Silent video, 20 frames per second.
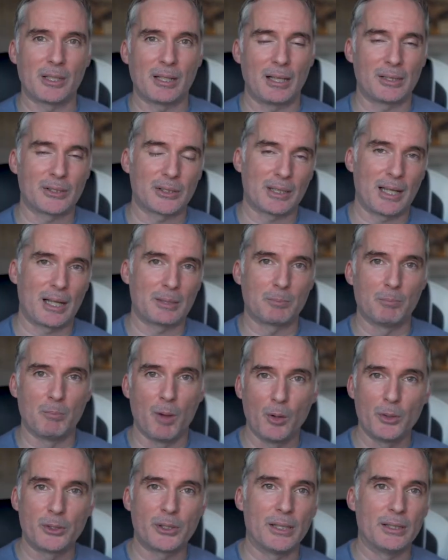you'll actually add
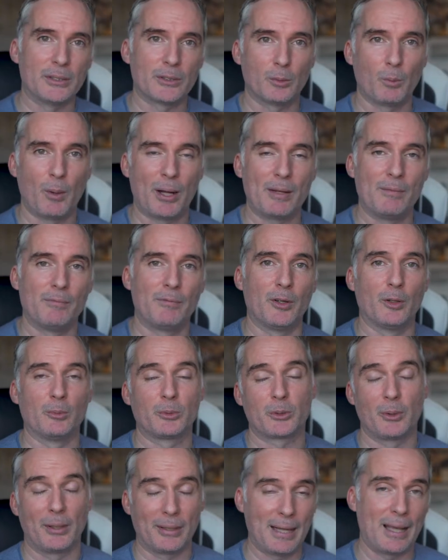motion into wedding film,
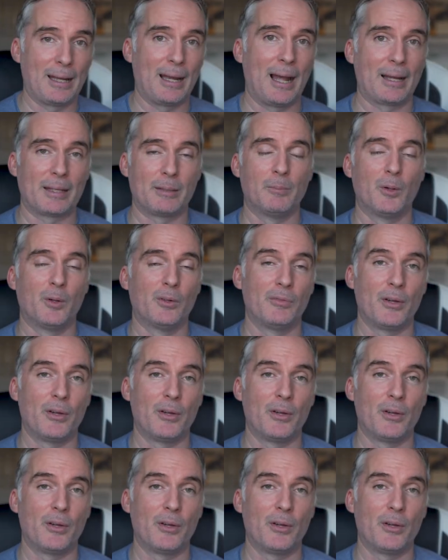so again, adding more